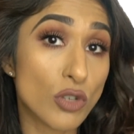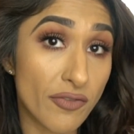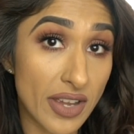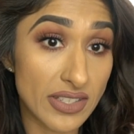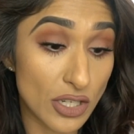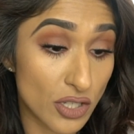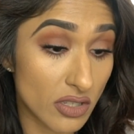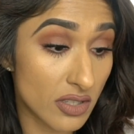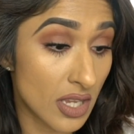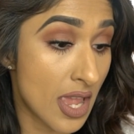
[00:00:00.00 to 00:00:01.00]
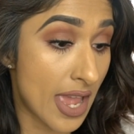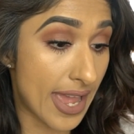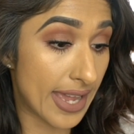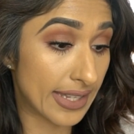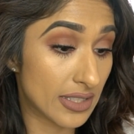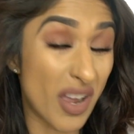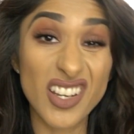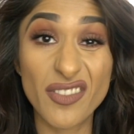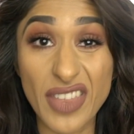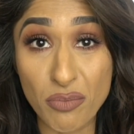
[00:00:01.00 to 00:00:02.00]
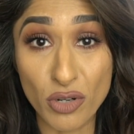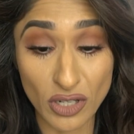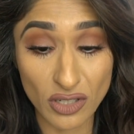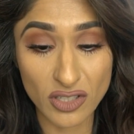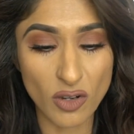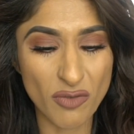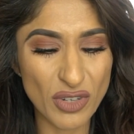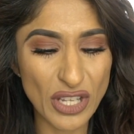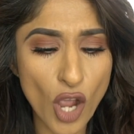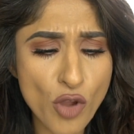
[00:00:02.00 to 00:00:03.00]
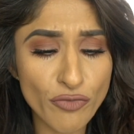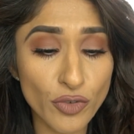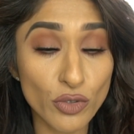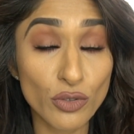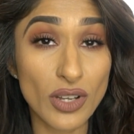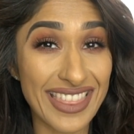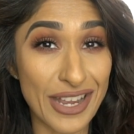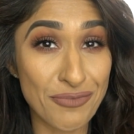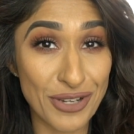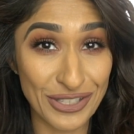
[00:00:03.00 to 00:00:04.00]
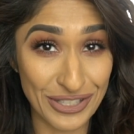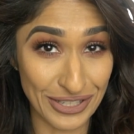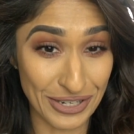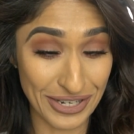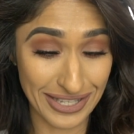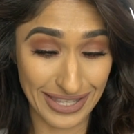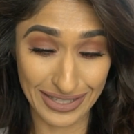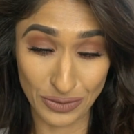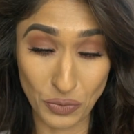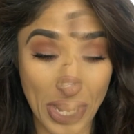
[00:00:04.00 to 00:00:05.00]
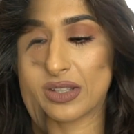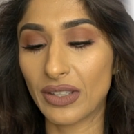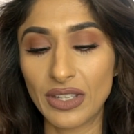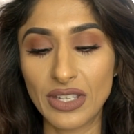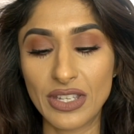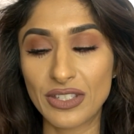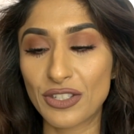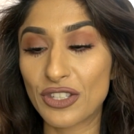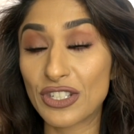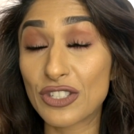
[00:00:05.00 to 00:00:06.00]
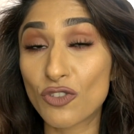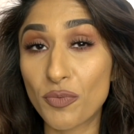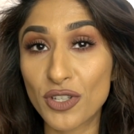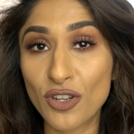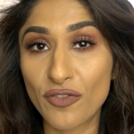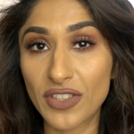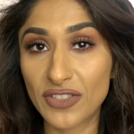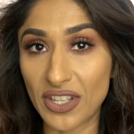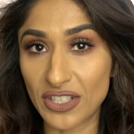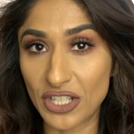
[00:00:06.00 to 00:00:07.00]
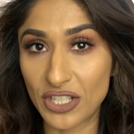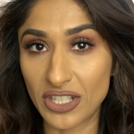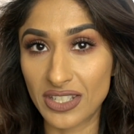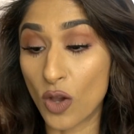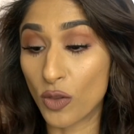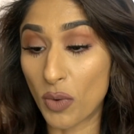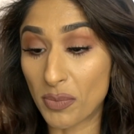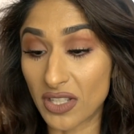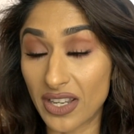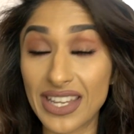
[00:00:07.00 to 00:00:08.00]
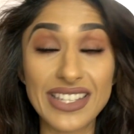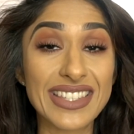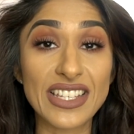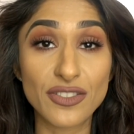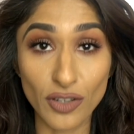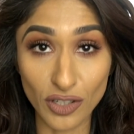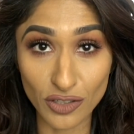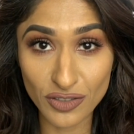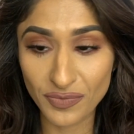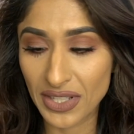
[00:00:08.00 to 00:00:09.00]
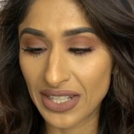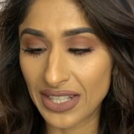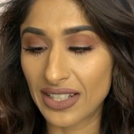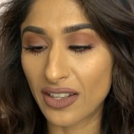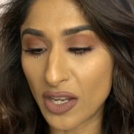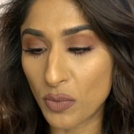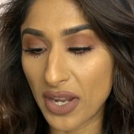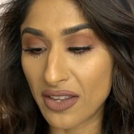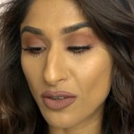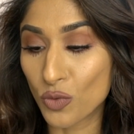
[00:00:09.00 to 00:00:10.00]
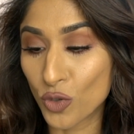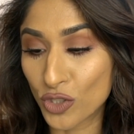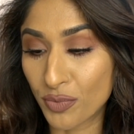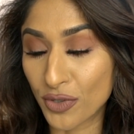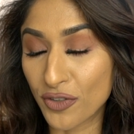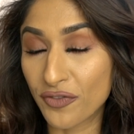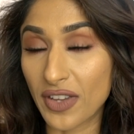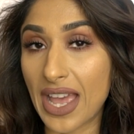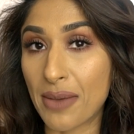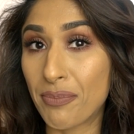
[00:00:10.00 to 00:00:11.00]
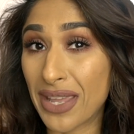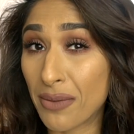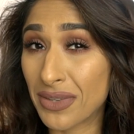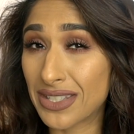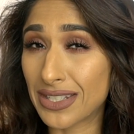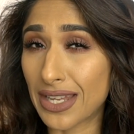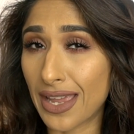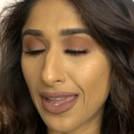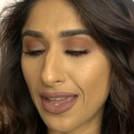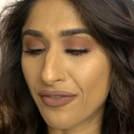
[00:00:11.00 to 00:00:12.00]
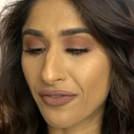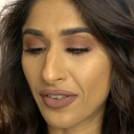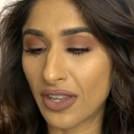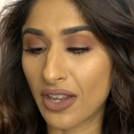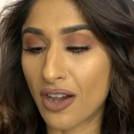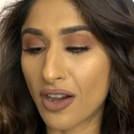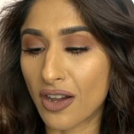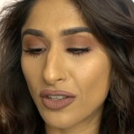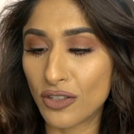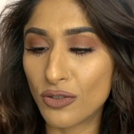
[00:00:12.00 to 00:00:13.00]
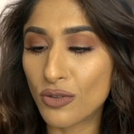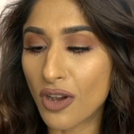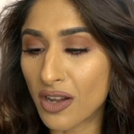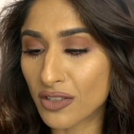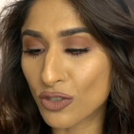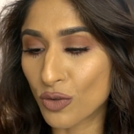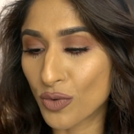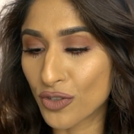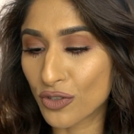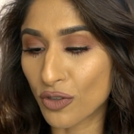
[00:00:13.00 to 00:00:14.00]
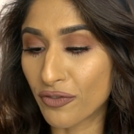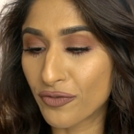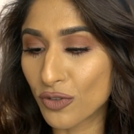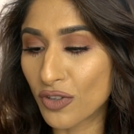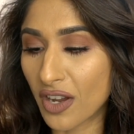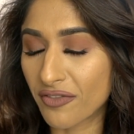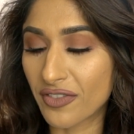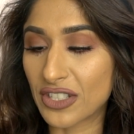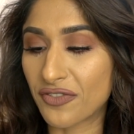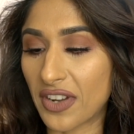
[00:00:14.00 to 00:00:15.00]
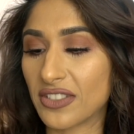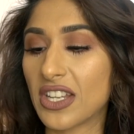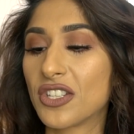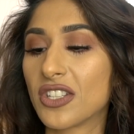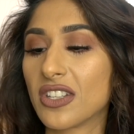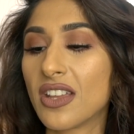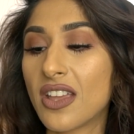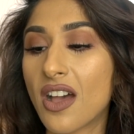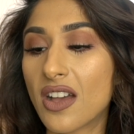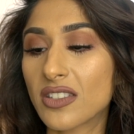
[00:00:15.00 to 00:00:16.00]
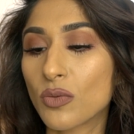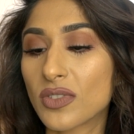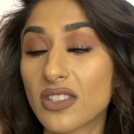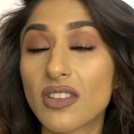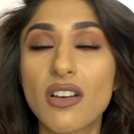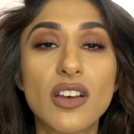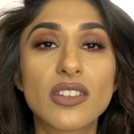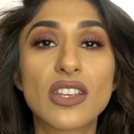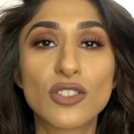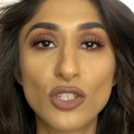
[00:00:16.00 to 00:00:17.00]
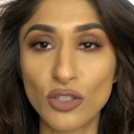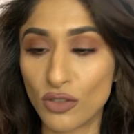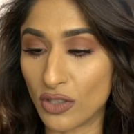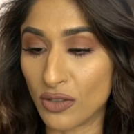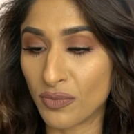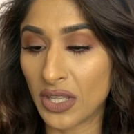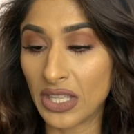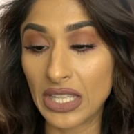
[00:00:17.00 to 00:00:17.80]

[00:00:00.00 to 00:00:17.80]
Drop foundations and I love that product, so I'm really hopeful that I'm going to like this one. So the description of this foundation on the website is as follows. Lightweight, waterproof and pigmented AF. Our new Can't Stop Won't Stop full coverage foundation hustles as hard as you do.